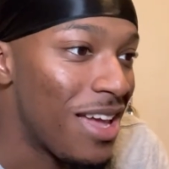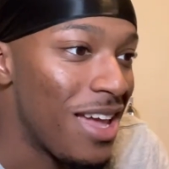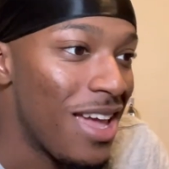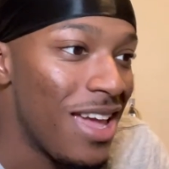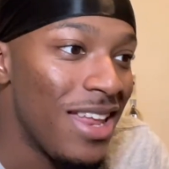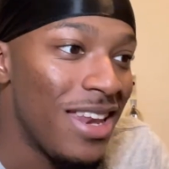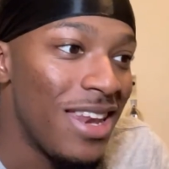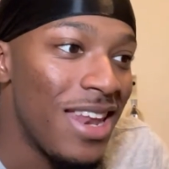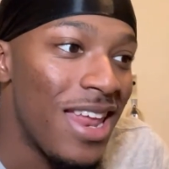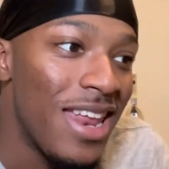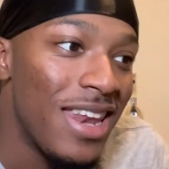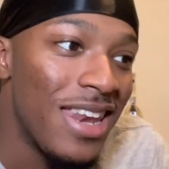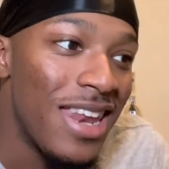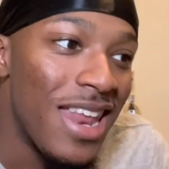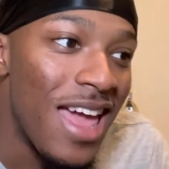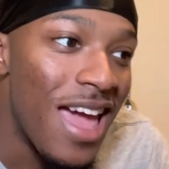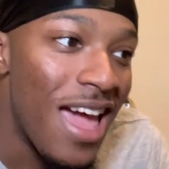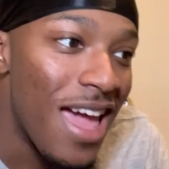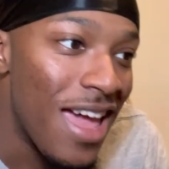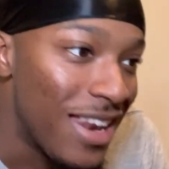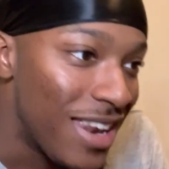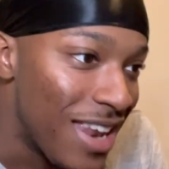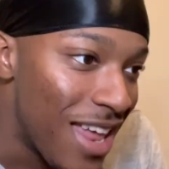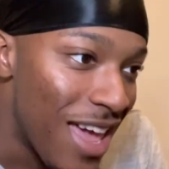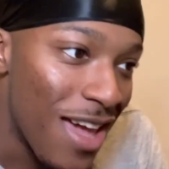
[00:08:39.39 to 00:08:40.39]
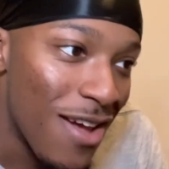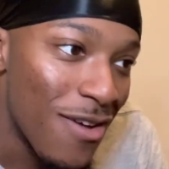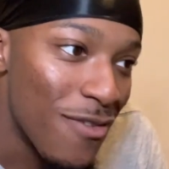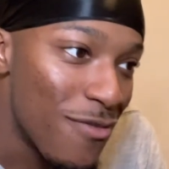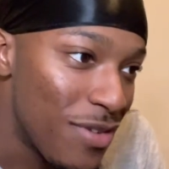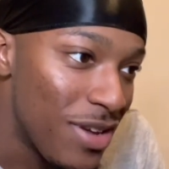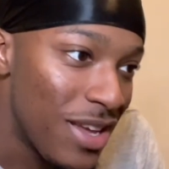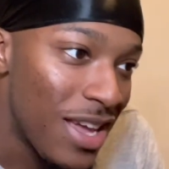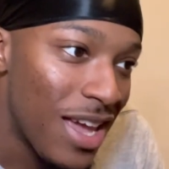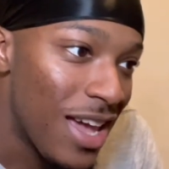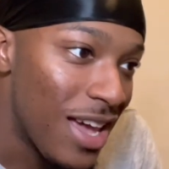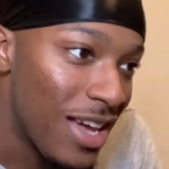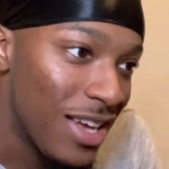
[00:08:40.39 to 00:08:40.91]
In
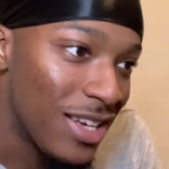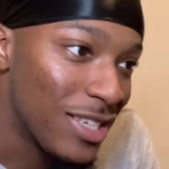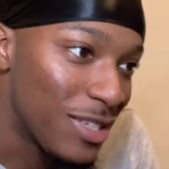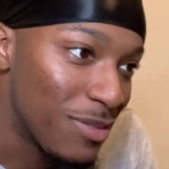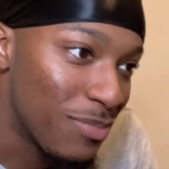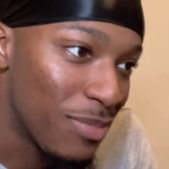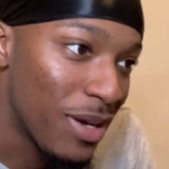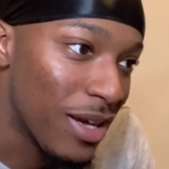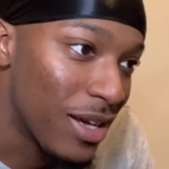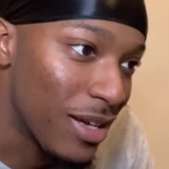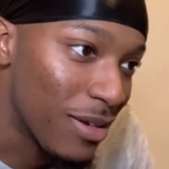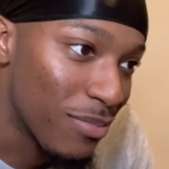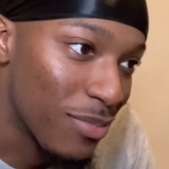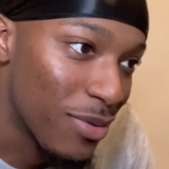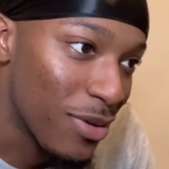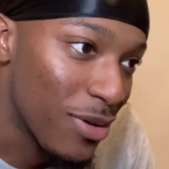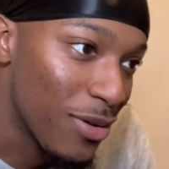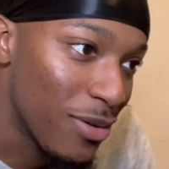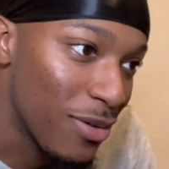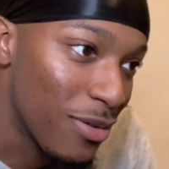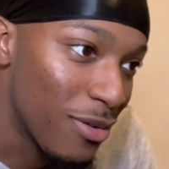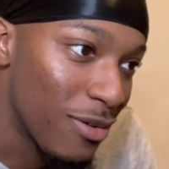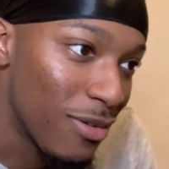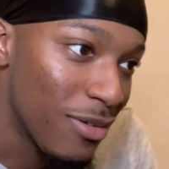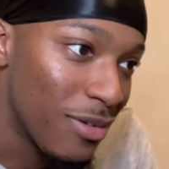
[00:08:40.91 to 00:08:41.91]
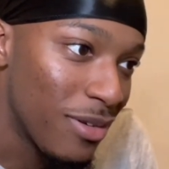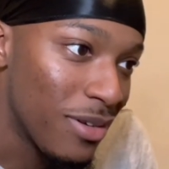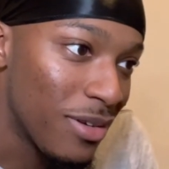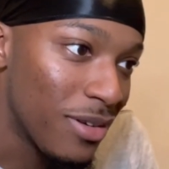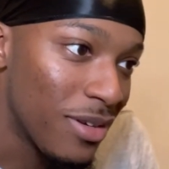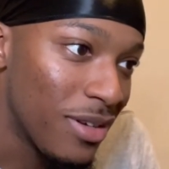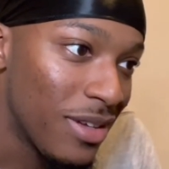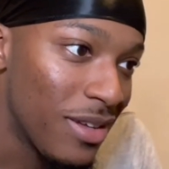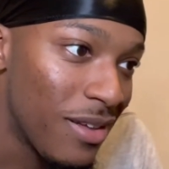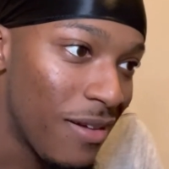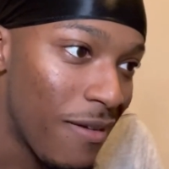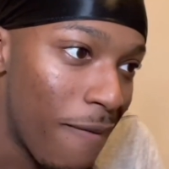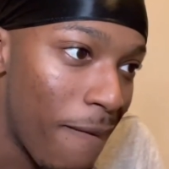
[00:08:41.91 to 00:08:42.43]
every aspect, bro.
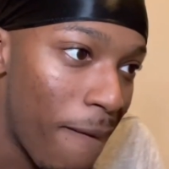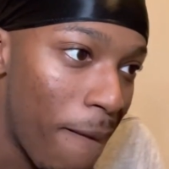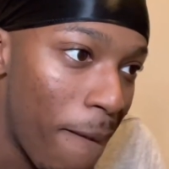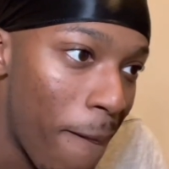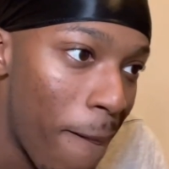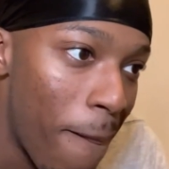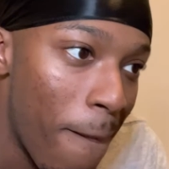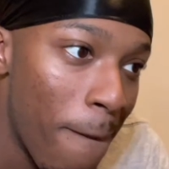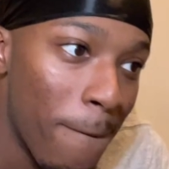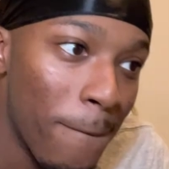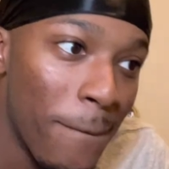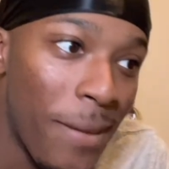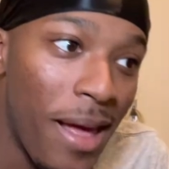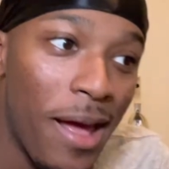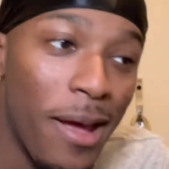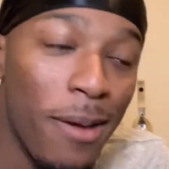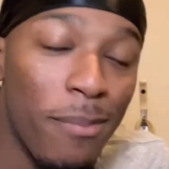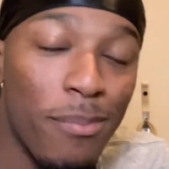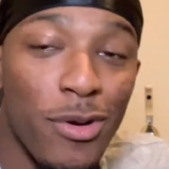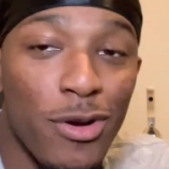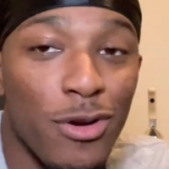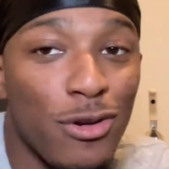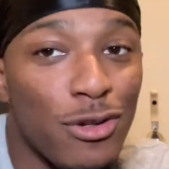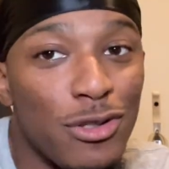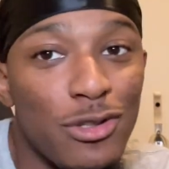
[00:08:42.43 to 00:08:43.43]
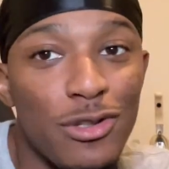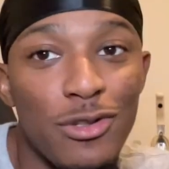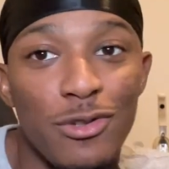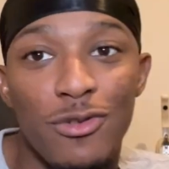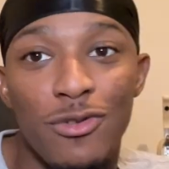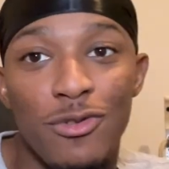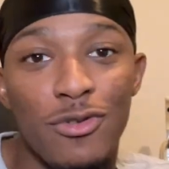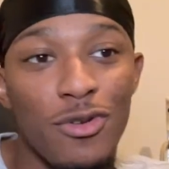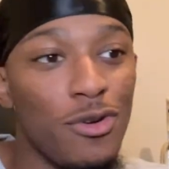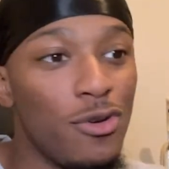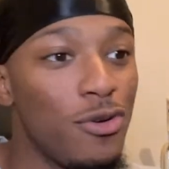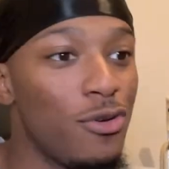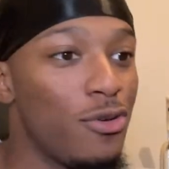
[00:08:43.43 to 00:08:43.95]
Like, personal
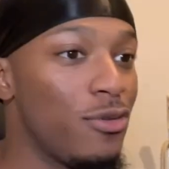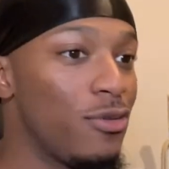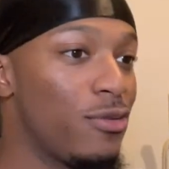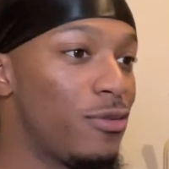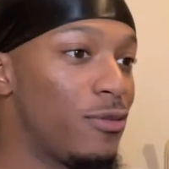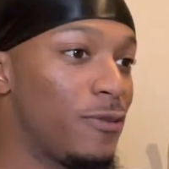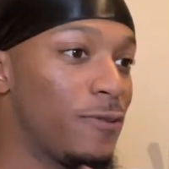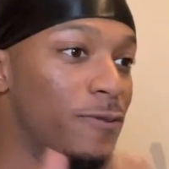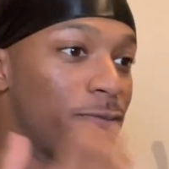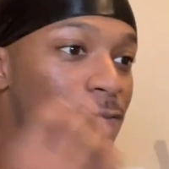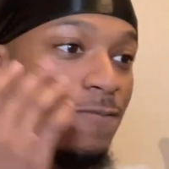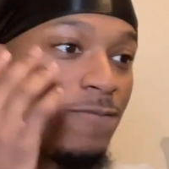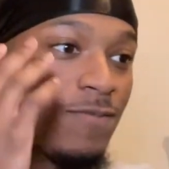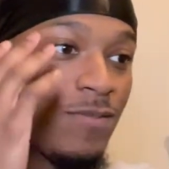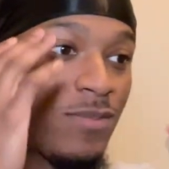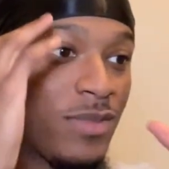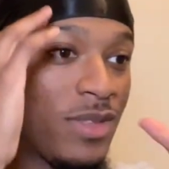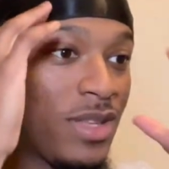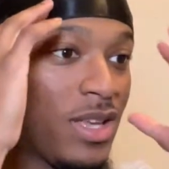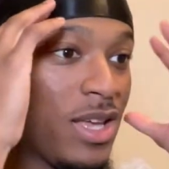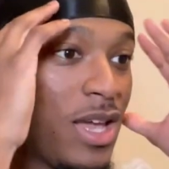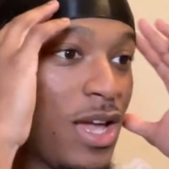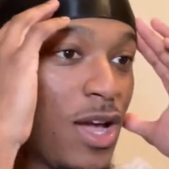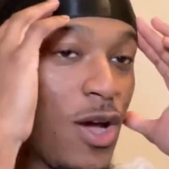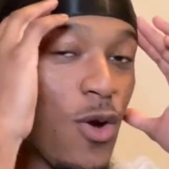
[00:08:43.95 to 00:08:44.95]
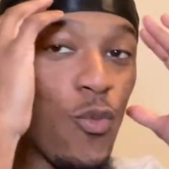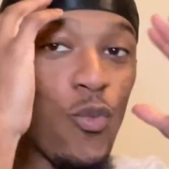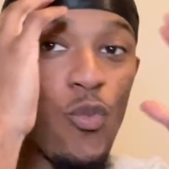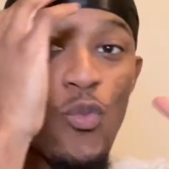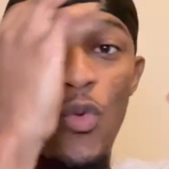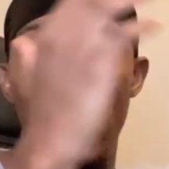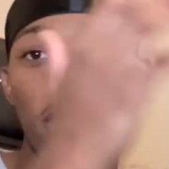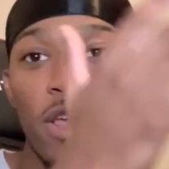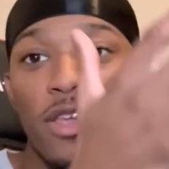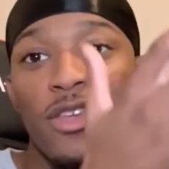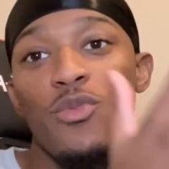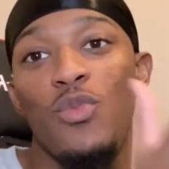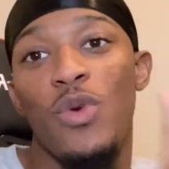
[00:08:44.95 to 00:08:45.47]
growth,
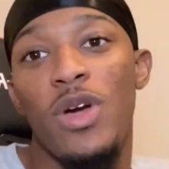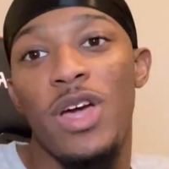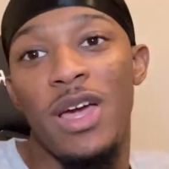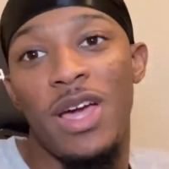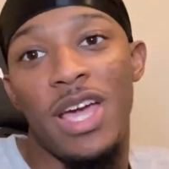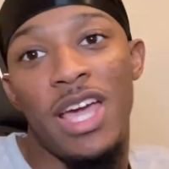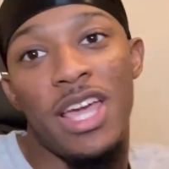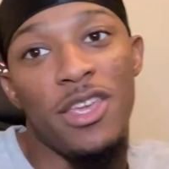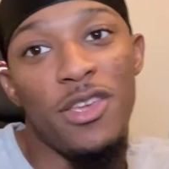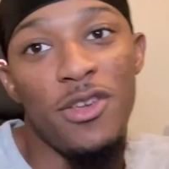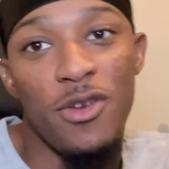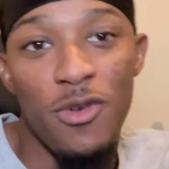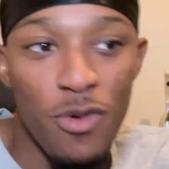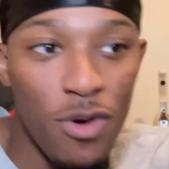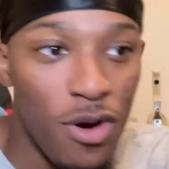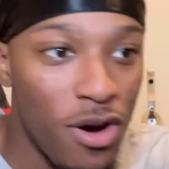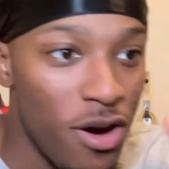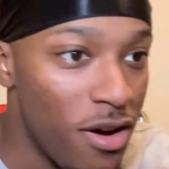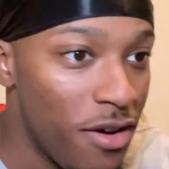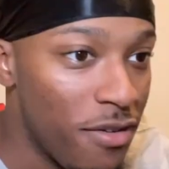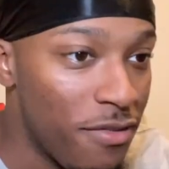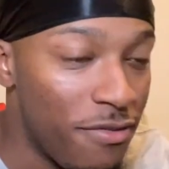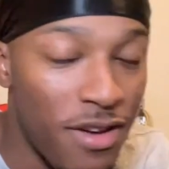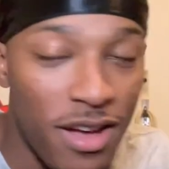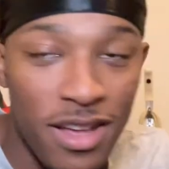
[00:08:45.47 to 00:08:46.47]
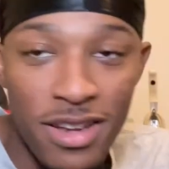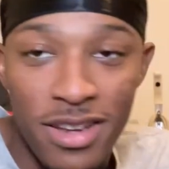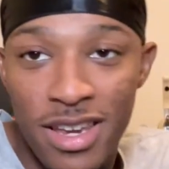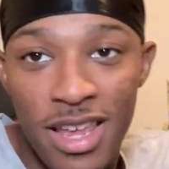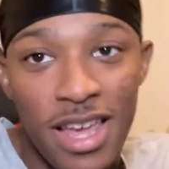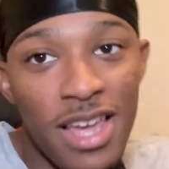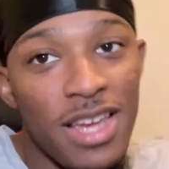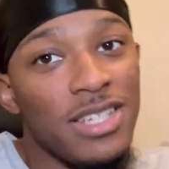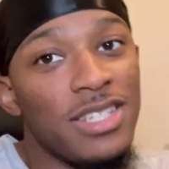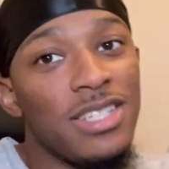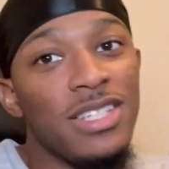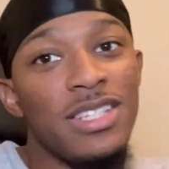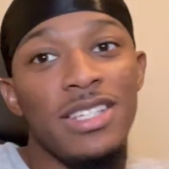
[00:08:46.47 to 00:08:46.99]
where you are
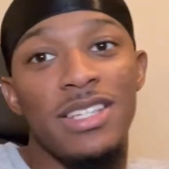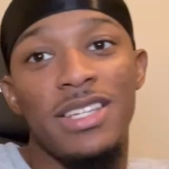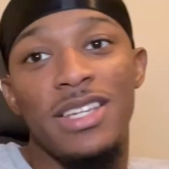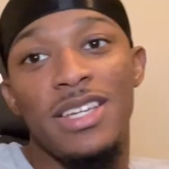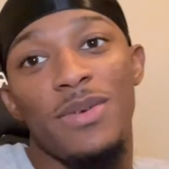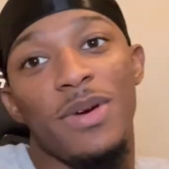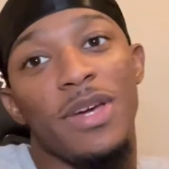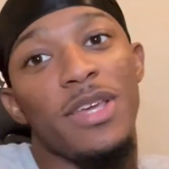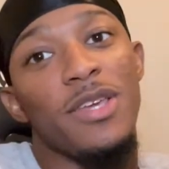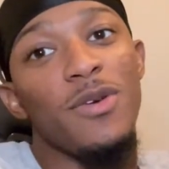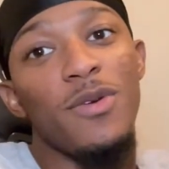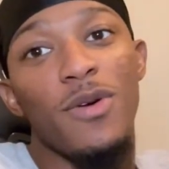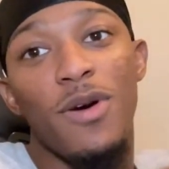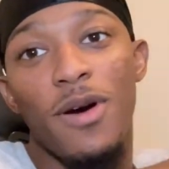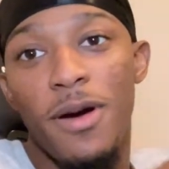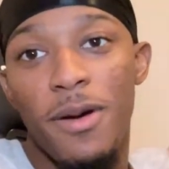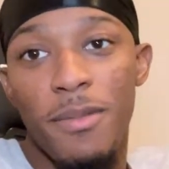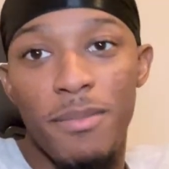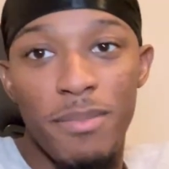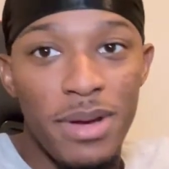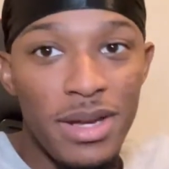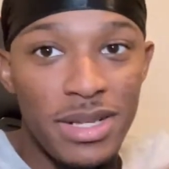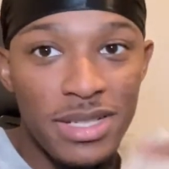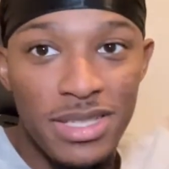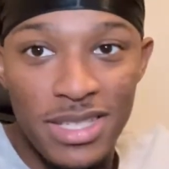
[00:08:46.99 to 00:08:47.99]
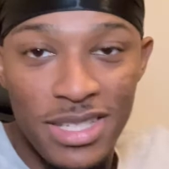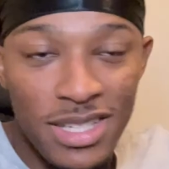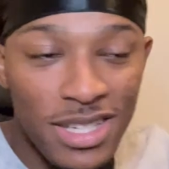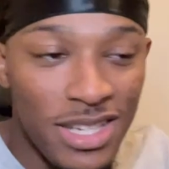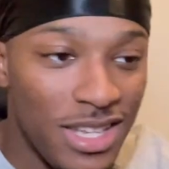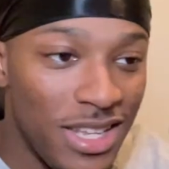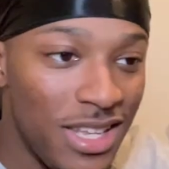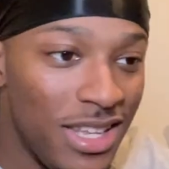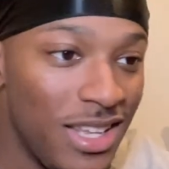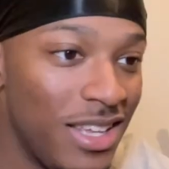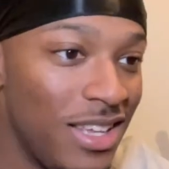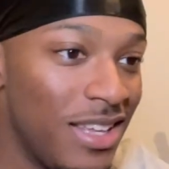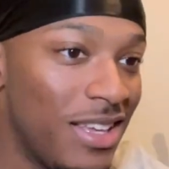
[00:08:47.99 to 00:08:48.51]
financially, where you are
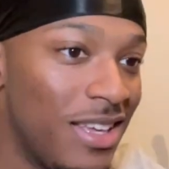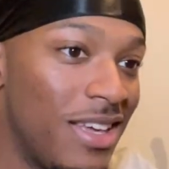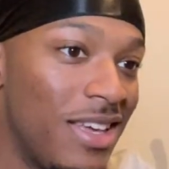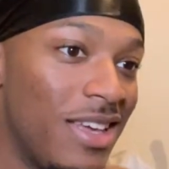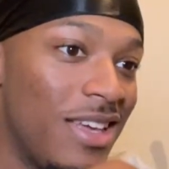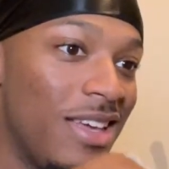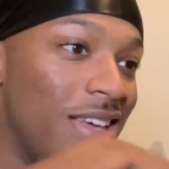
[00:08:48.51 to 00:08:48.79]
mentally.